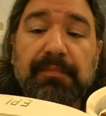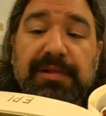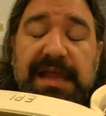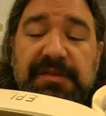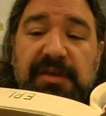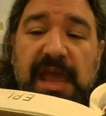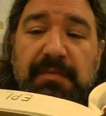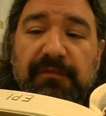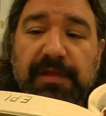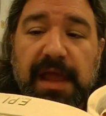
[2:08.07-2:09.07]
played the
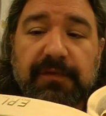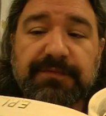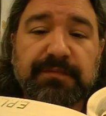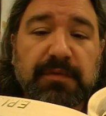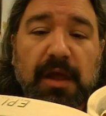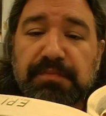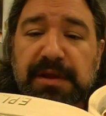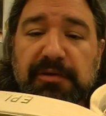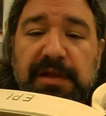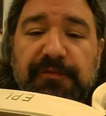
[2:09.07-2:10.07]
game of life, not
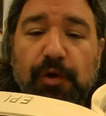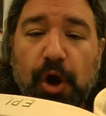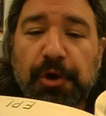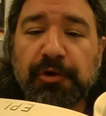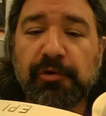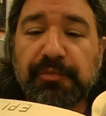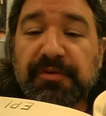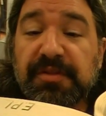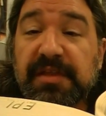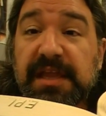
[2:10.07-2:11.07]
merely for honor or
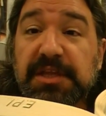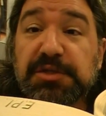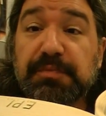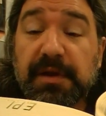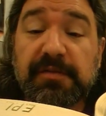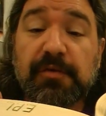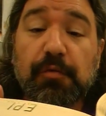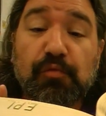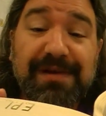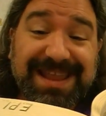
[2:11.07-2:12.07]
prestige, but
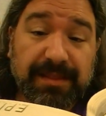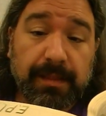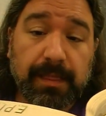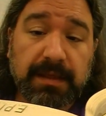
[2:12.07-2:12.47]
to win.